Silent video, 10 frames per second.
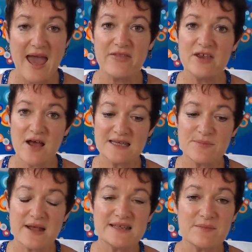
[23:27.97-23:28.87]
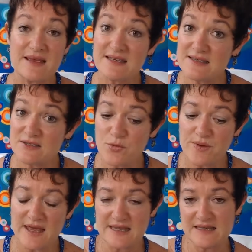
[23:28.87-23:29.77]
And the nice part is it makes it
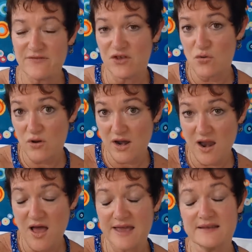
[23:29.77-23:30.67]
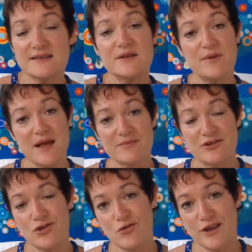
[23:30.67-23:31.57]
super easy for your clients to be able
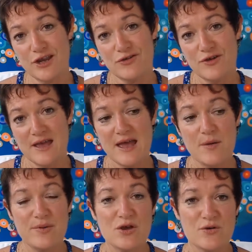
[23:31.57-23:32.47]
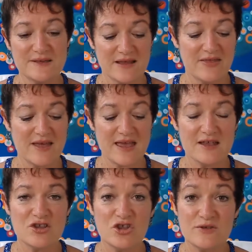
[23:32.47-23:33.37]
to join you, because they
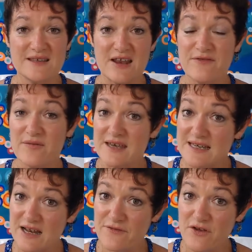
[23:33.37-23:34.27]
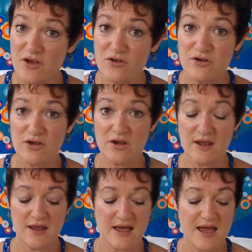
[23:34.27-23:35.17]
can use that from their telephone,
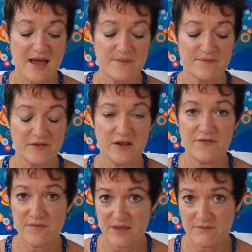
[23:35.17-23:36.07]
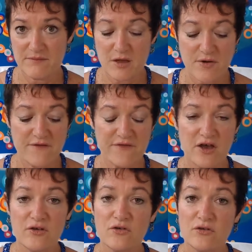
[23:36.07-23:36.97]
from their mobile
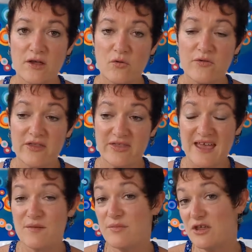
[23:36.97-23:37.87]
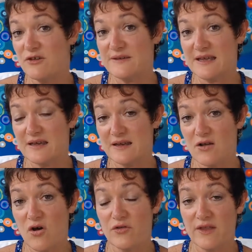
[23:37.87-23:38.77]
phone, or they can be using it
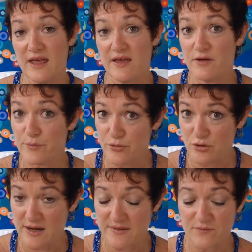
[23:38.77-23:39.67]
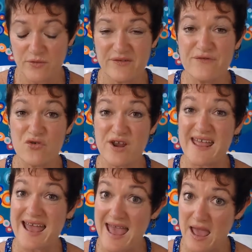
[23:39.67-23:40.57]
on their computer with a free
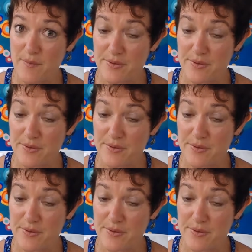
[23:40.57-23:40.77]
app.